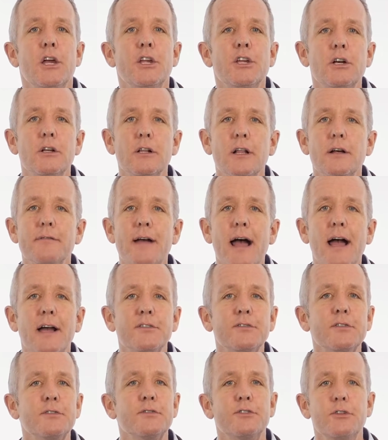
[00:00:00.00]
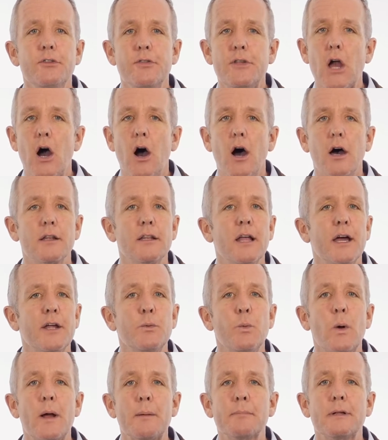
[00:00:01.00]
you'll have access to the
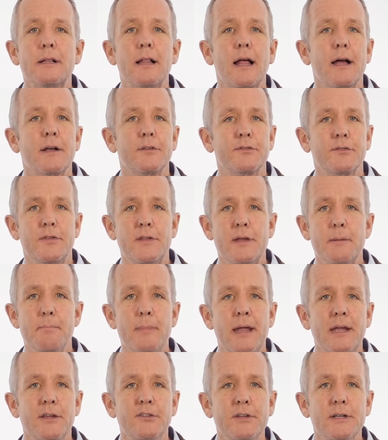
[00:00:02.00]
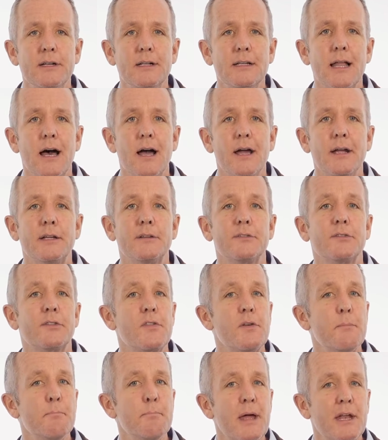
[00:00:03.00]
online web class, the Amazing Alliance,
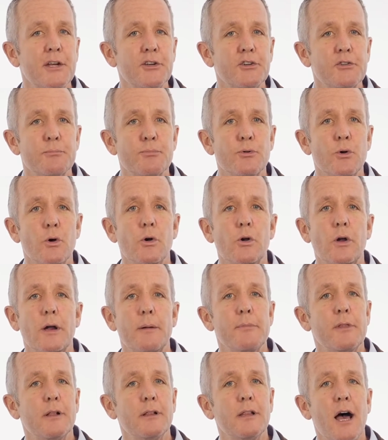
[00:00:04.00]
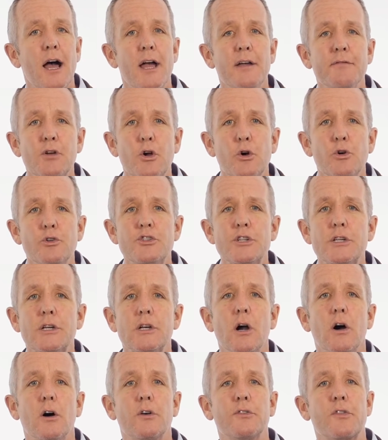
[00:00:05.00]
the mentor program, the live coaching
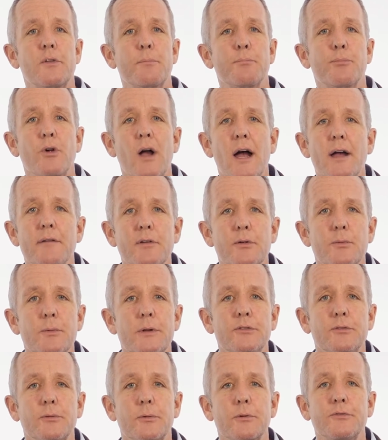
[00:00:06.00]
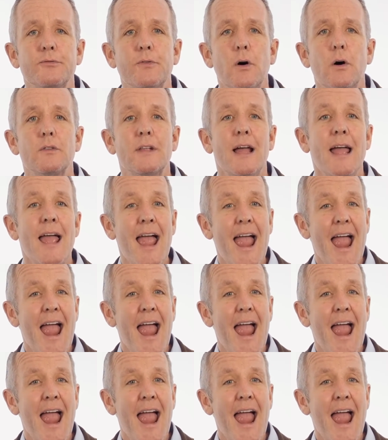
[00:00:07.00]
calls, the private resource vault,